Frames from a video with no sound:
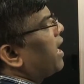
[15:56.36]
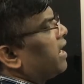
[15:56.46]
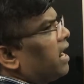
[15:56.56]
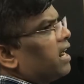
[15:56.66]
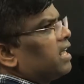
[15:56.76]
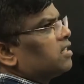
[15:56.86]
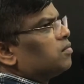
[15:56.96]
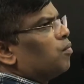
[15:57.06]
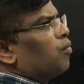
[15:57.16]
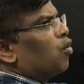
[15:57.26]
iodide
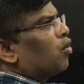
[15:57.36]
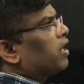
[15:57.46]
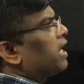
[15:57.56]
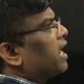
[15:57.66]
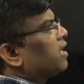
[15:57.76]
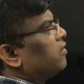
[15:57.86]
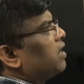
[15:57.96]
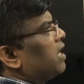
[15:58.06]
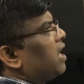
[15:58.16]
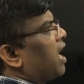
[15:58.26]
is more reactive
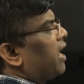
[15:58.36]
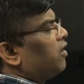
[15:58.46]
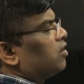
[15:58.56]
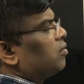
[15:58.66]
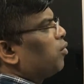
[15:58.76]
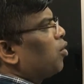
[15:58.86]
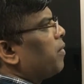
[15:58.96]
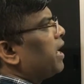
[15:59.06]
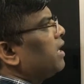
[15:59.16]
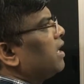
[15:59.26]
than hydrogen
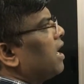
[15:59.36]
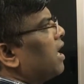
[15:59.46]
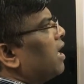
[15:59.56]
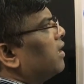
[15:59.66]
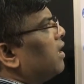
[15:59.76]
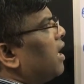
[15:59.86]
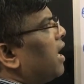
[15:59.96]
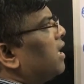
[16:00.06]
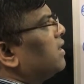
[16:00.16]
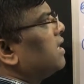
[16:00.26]
bromide,
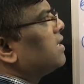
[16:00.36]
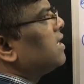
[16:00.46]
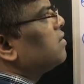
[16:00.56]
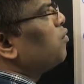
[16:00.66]
and this is